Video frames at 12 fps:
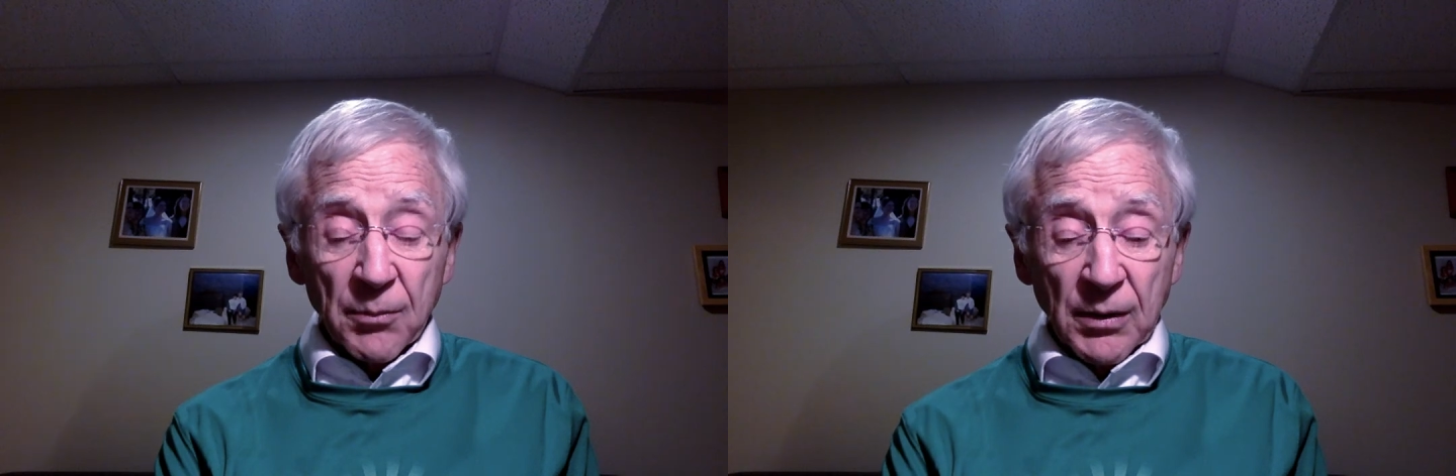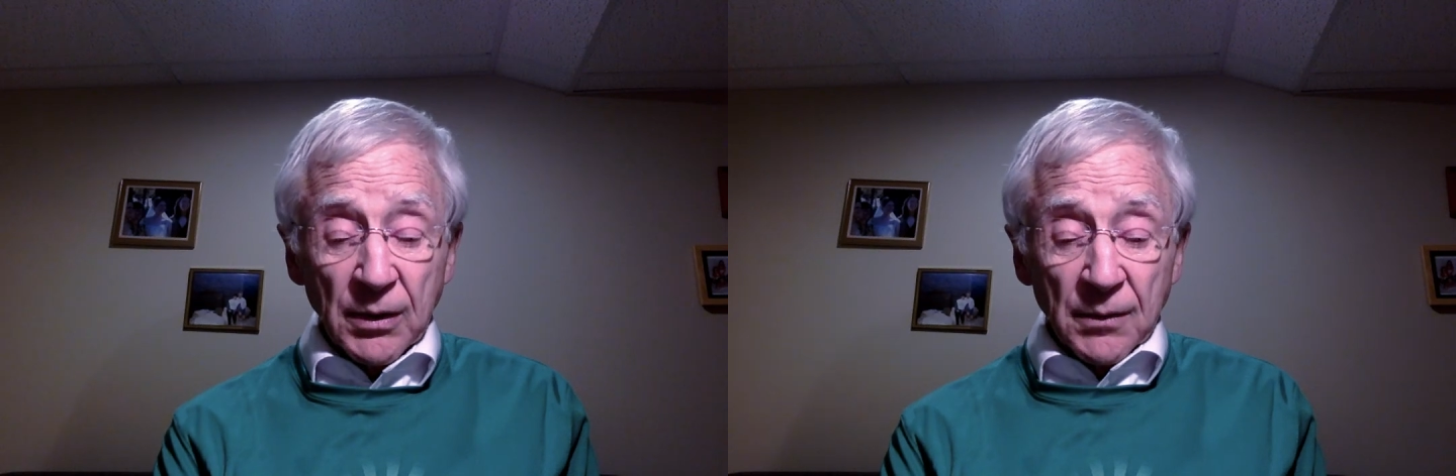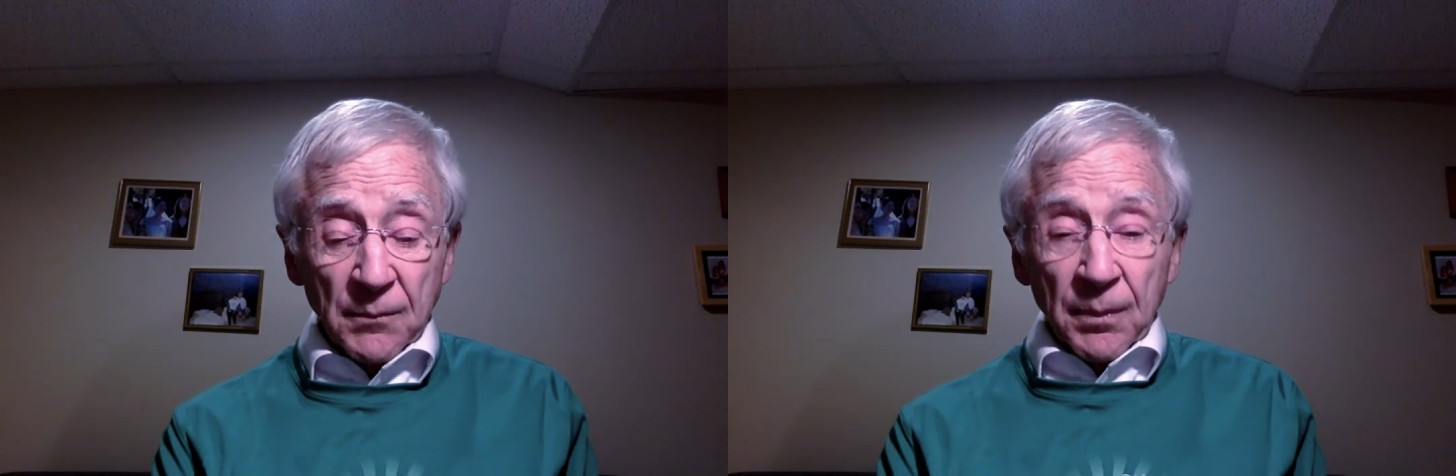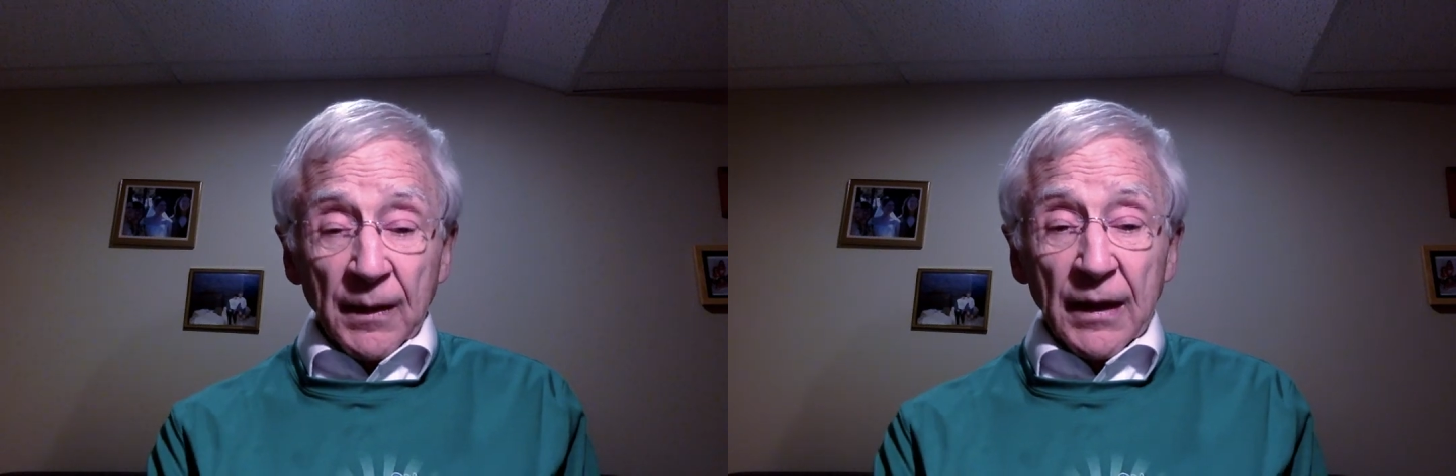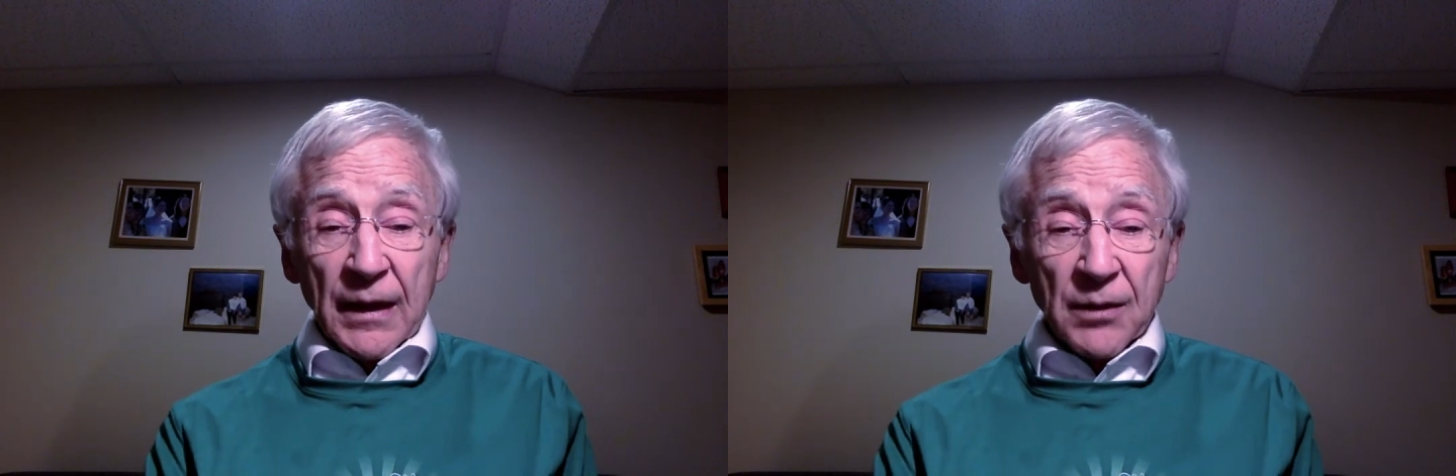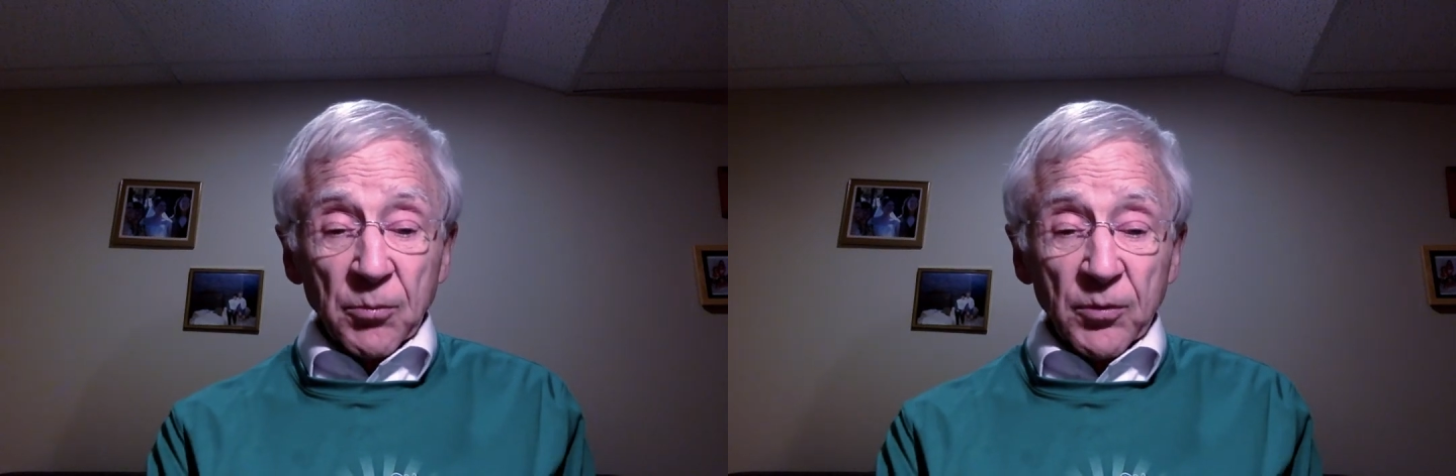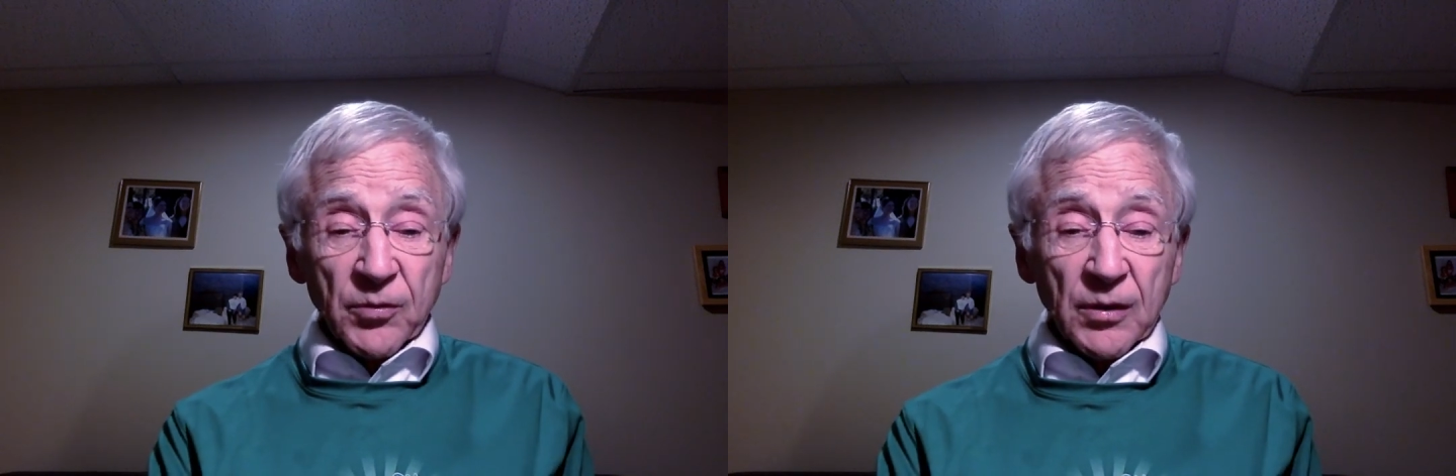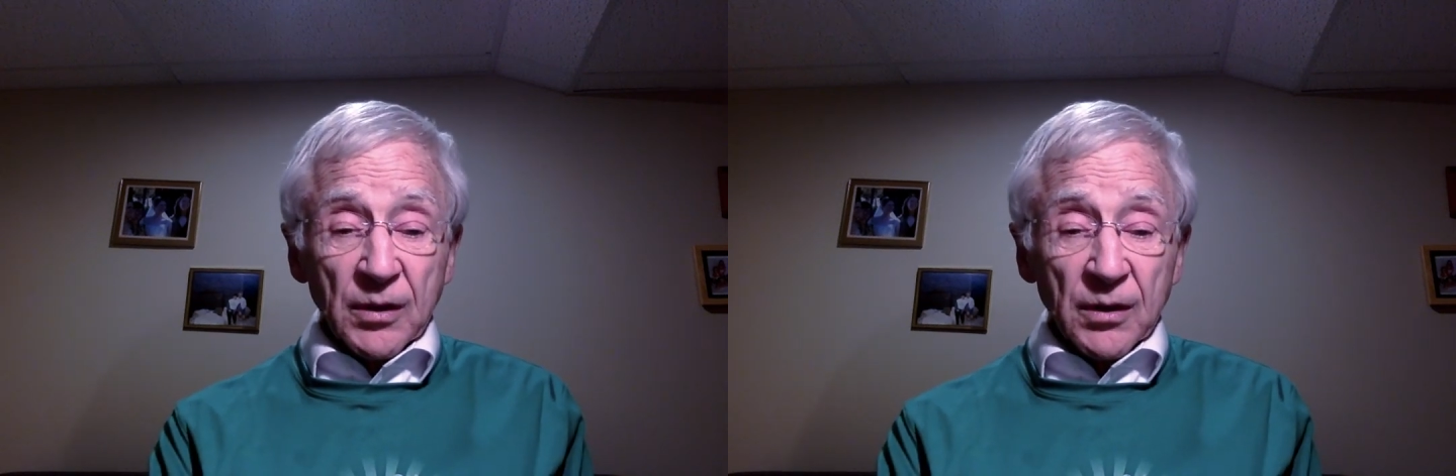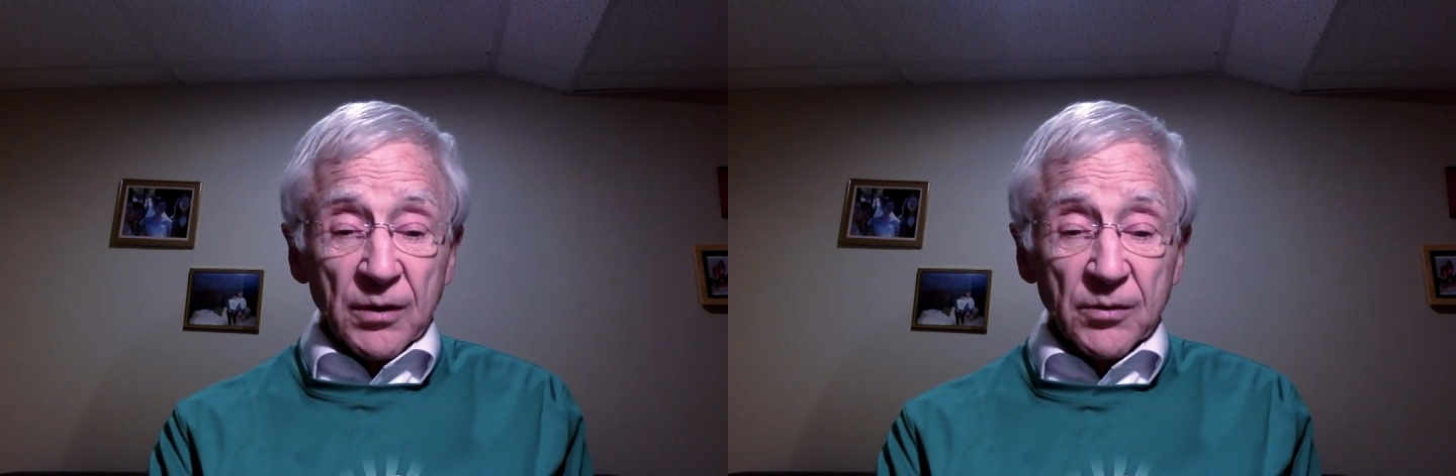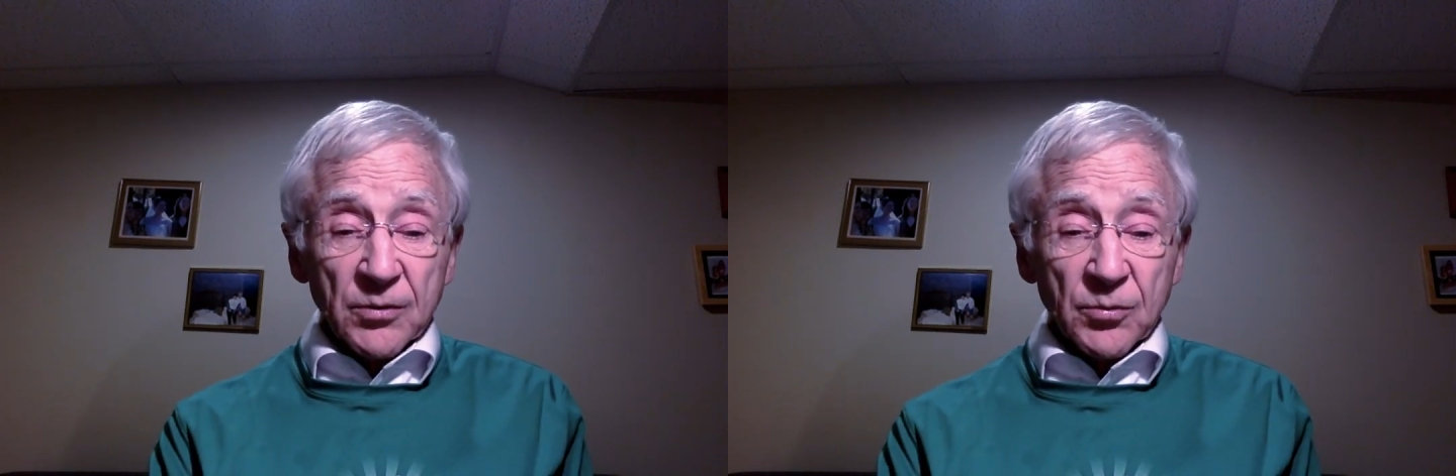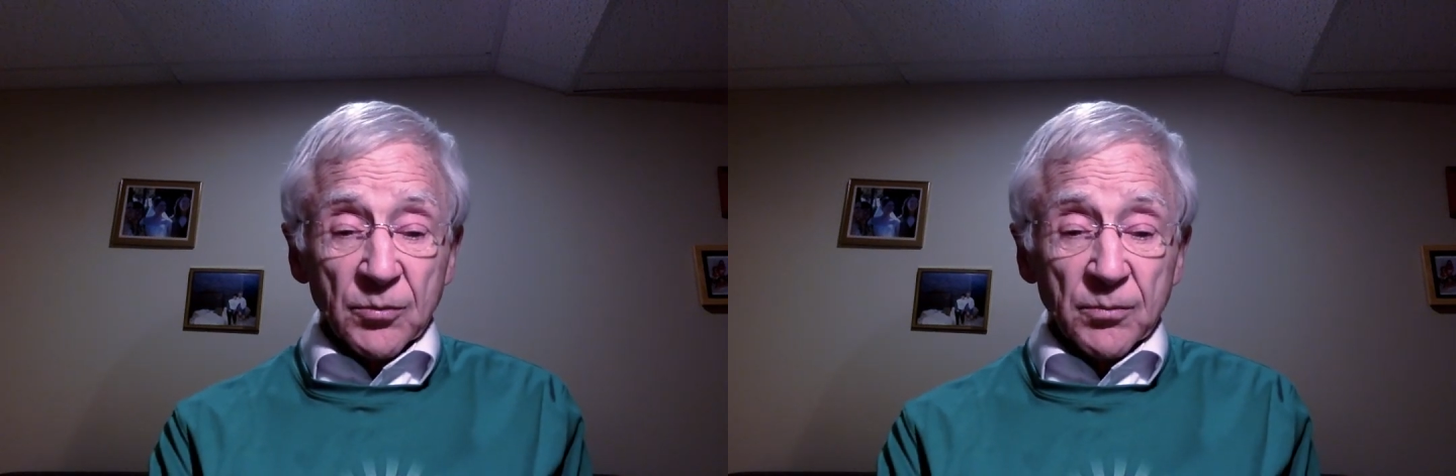me and we'll see you all soon